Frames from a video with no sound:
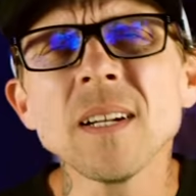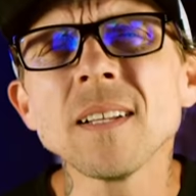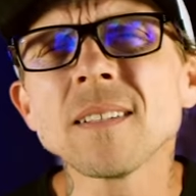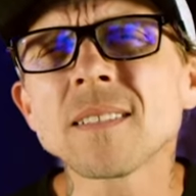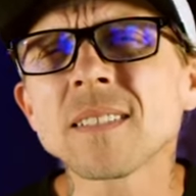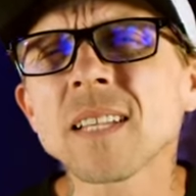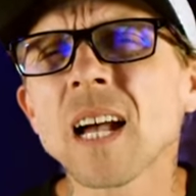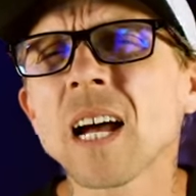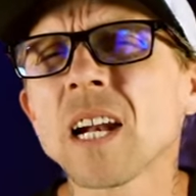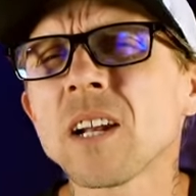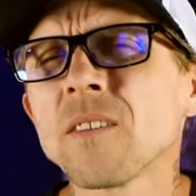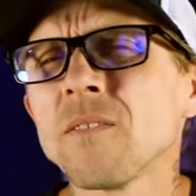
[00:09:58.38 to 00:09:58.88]

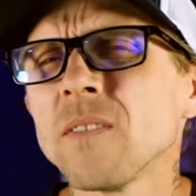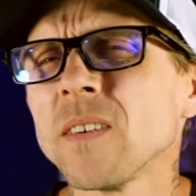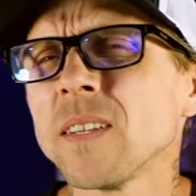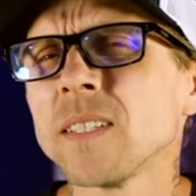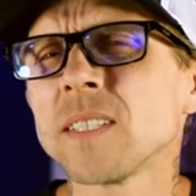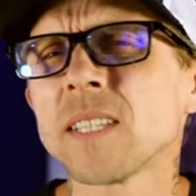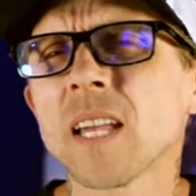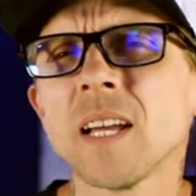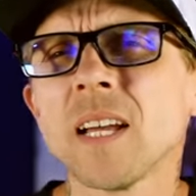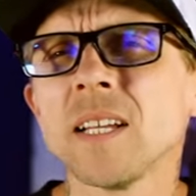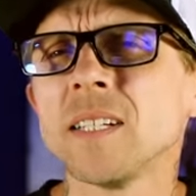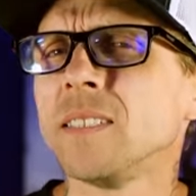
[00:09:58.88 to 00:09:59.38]
inside of
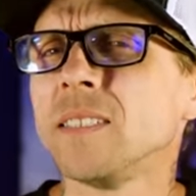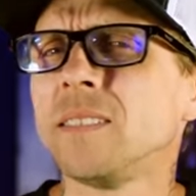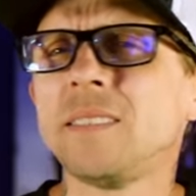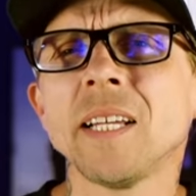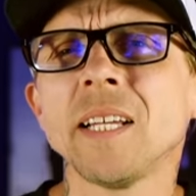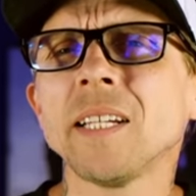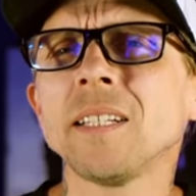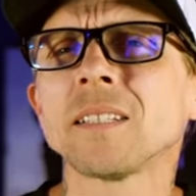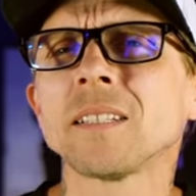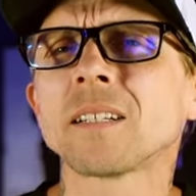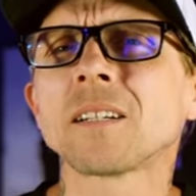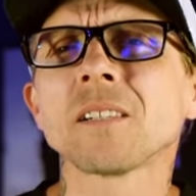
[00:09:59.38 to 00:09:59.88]
his head
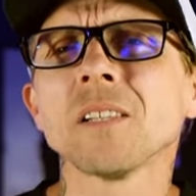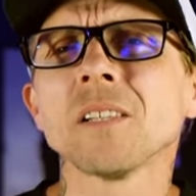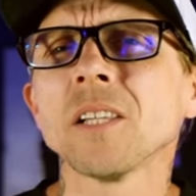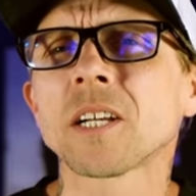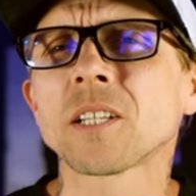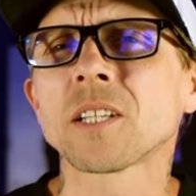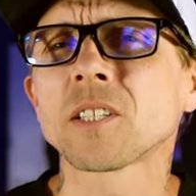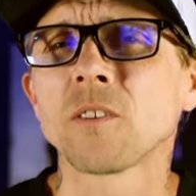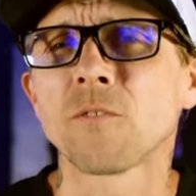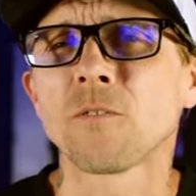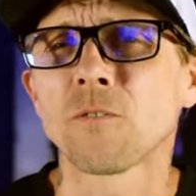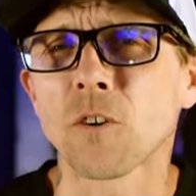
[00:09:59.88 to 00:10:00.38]
didn't
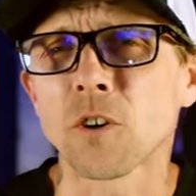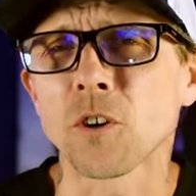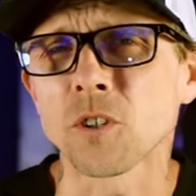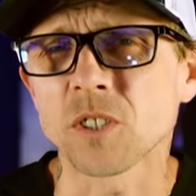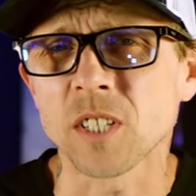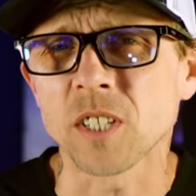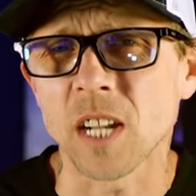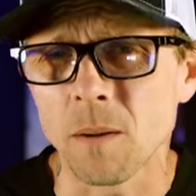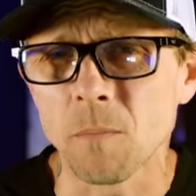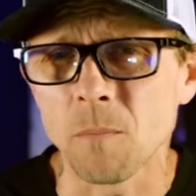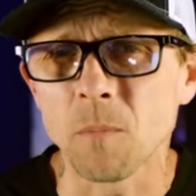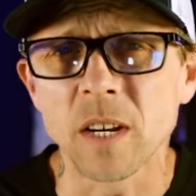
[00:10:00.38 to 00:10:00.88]
click the first
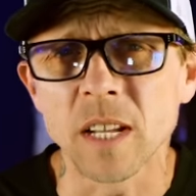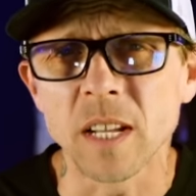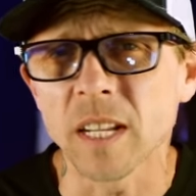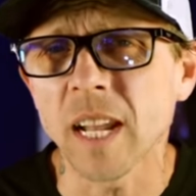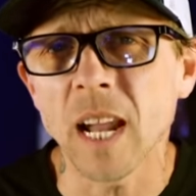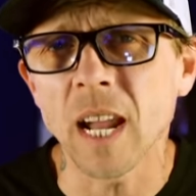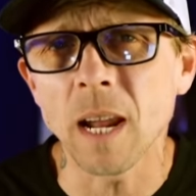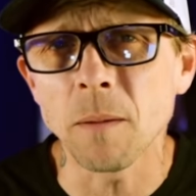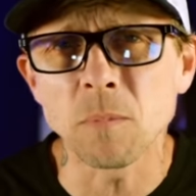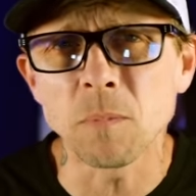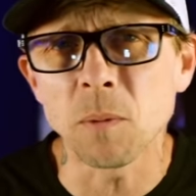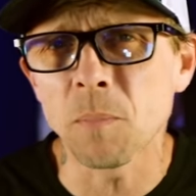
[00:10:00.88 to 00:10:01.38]
time when it
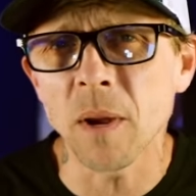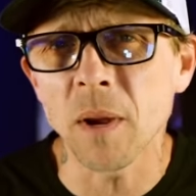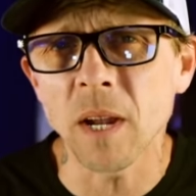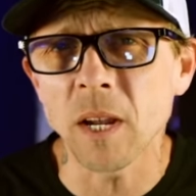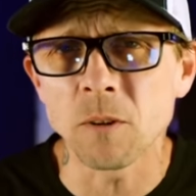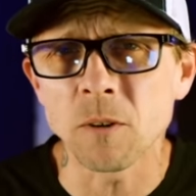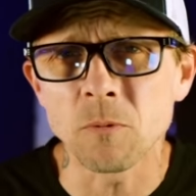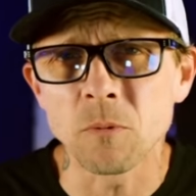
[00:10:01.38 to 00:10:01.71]
came to paying